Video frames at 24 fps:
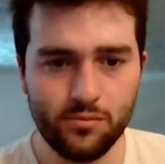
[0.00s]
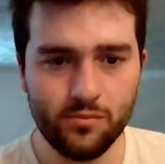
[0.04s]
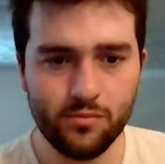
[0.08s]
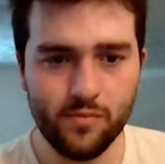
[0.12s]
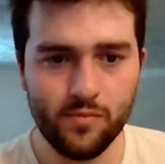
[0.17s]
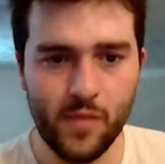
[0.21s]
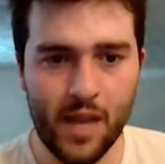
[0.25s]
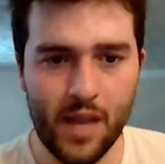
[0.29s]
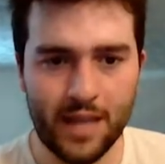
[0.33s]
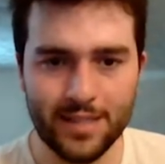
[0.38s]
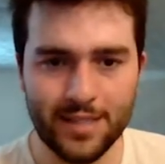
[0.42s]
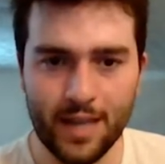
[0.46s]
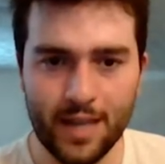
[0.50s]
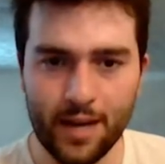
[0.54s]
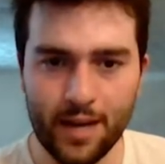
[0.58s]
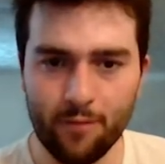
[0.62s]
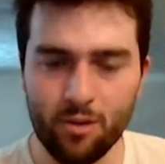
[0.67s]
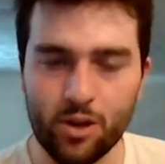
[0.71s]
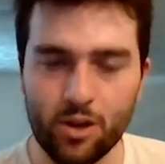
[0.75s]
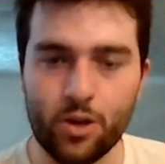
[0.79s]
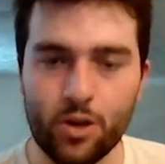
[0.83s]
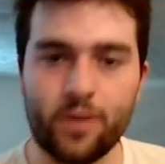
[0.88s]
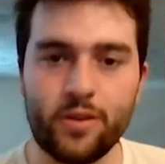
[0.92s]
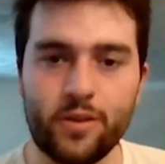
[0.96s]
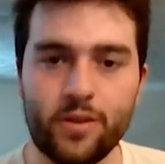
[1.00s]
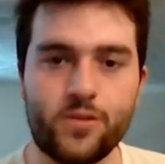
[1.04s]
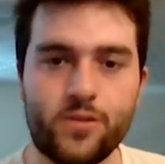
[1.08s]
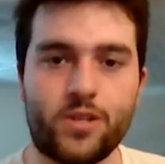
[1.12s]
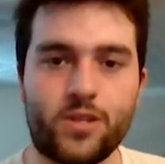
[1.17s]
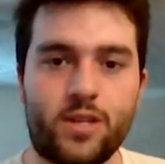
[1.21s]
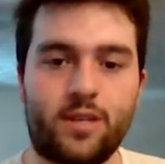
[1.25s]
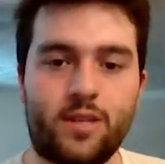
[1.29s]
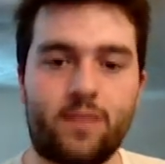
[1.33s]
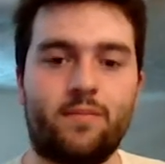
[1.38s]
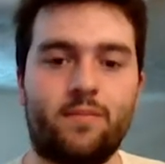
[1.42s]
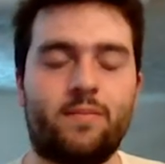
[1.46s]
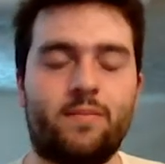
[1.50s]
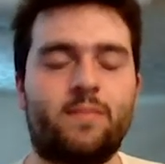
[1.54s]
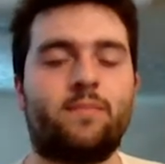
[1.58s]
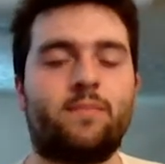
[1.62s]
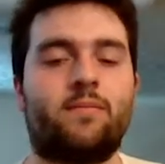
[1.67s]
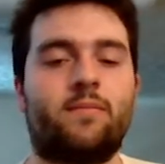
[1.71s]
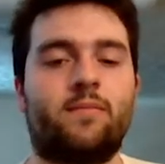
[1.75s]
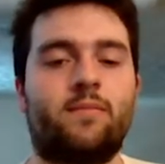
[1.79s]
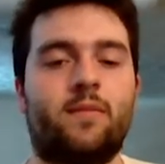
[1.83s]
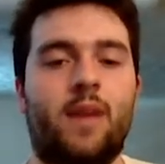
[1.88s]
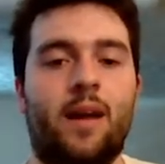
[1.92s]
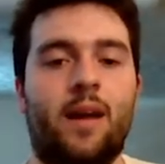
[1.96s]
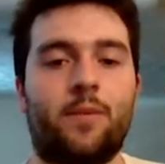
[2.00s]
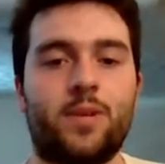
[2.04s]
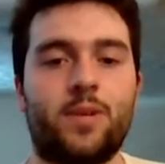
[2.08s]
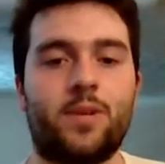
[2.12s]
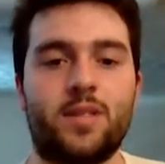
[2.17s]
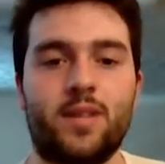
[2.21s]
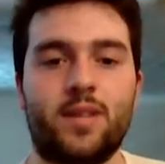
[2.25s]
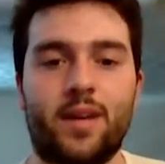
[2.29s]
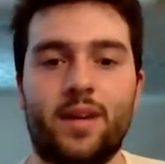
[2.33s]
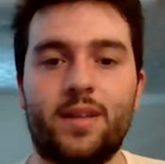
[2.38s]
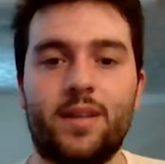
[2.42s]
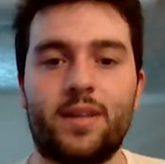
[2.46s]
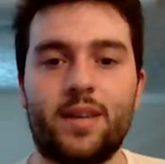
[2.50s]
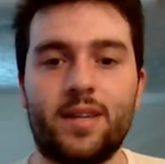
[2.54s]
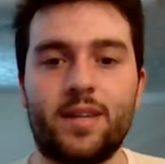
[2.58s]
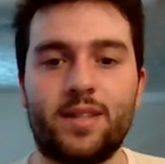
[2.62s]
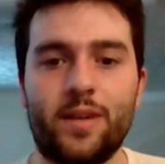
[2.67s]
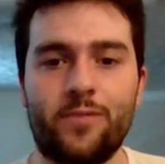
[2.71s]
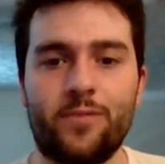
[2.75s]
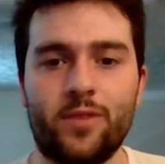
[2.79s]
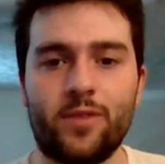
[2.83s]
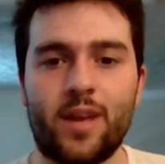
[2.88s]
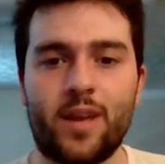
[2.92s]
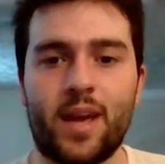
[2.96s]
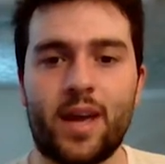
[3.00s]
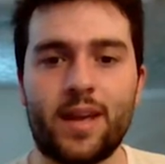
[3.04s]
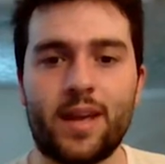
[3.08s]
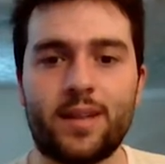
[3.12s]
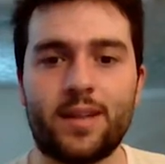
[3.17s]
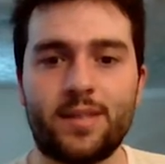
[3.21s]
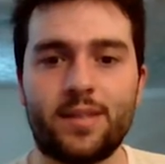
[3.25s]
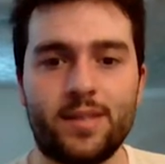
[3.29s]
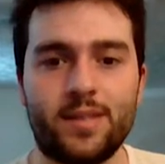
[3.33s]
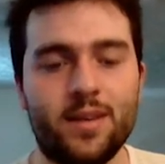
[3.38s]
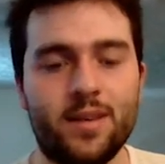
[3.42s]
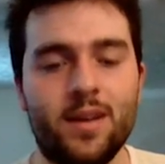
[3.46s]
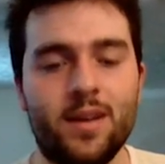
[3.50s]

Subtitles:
has kind of encouraged it, I would say. It definitely has.